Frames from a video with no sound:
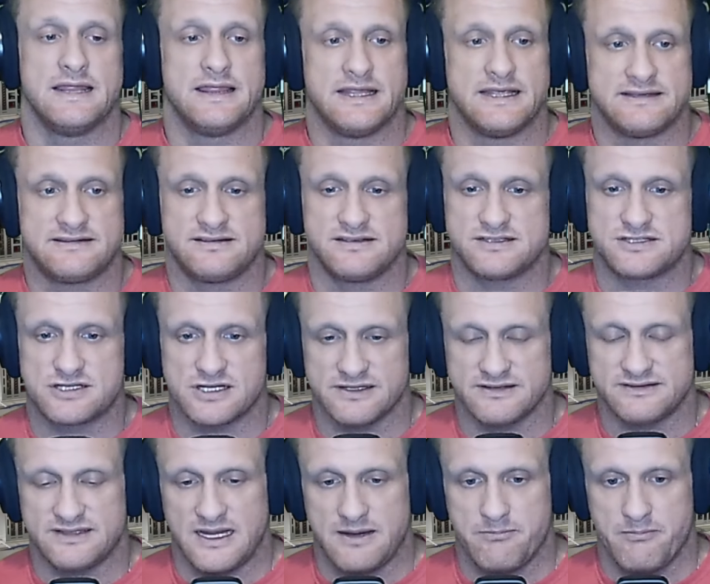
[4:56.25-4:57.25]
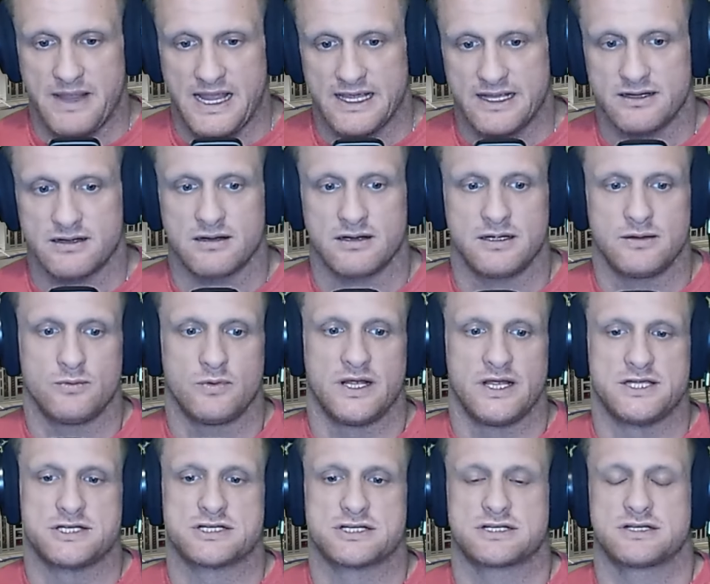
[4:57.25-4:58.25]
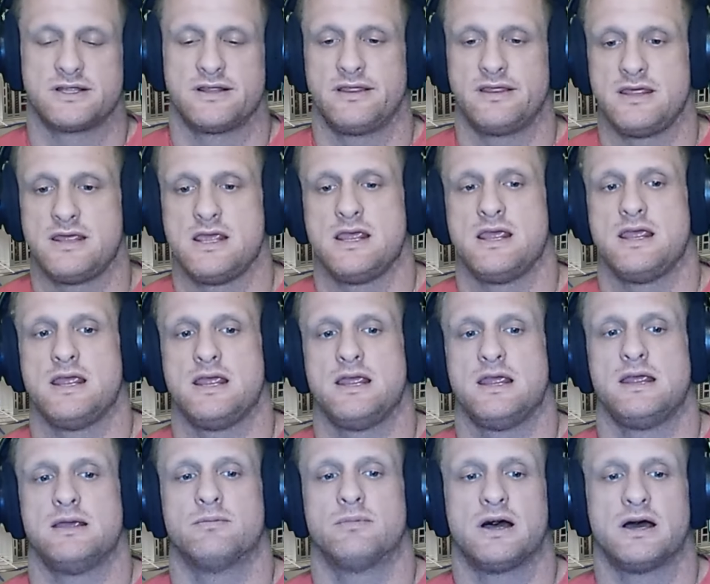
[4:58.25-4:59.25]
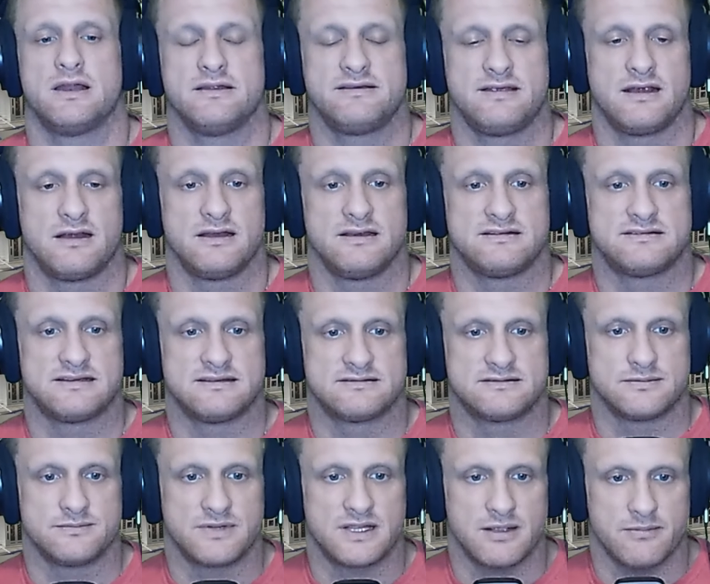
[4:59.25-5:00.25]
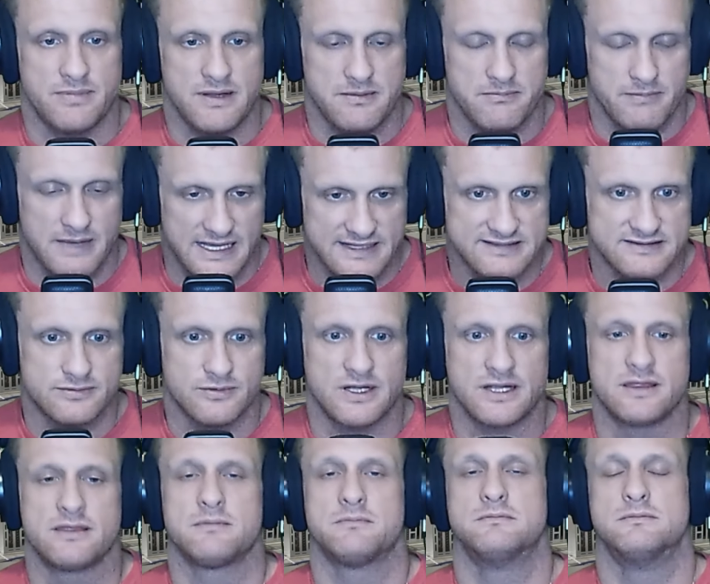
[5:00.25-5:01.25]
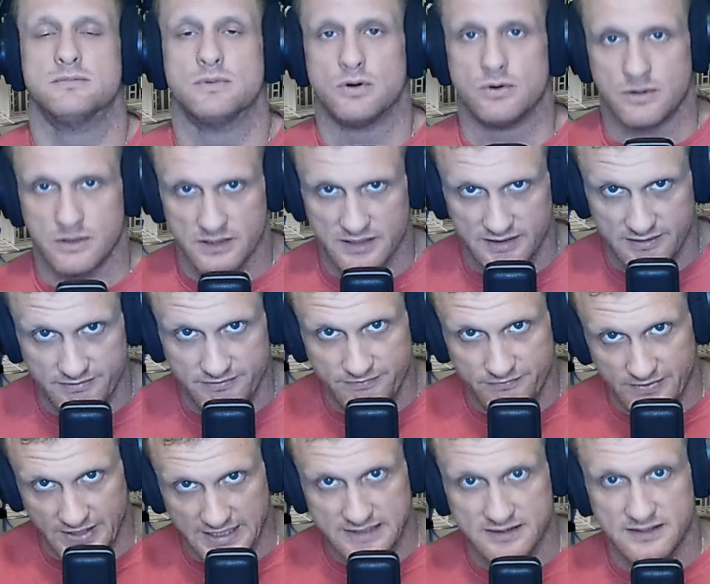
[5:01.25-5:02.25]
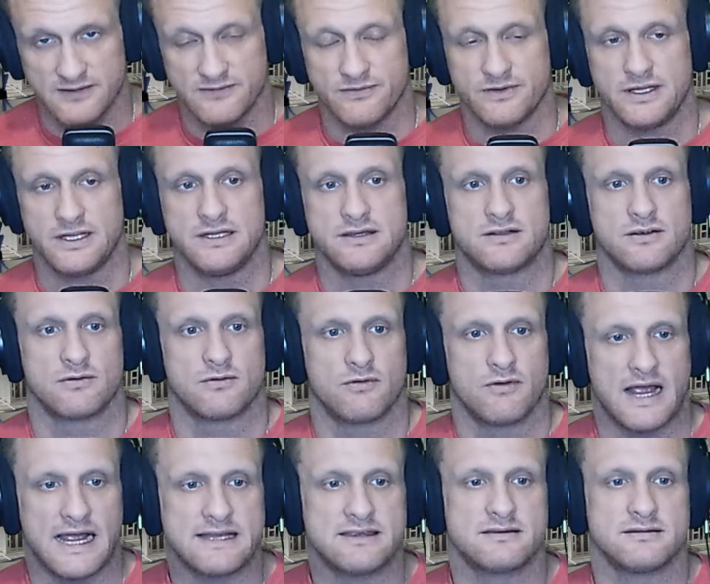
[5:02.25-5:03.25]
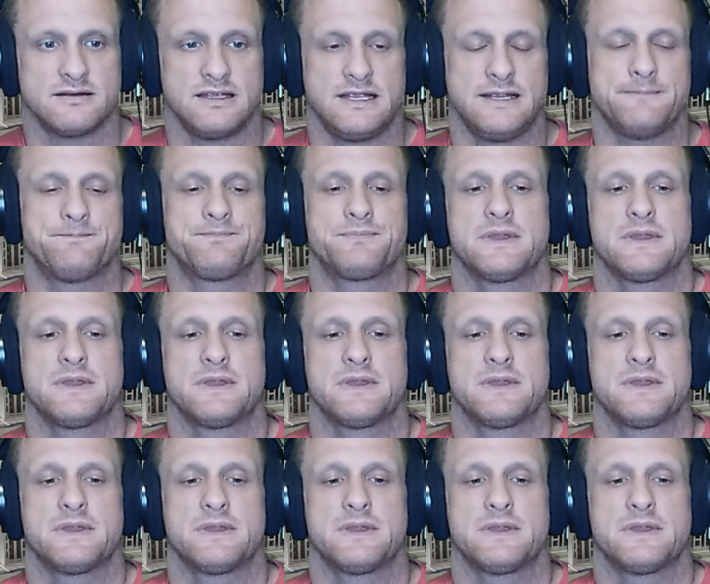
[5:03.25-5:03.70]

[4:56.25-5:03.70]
This is just a manner in which the monetary system can be messed with more effectively directly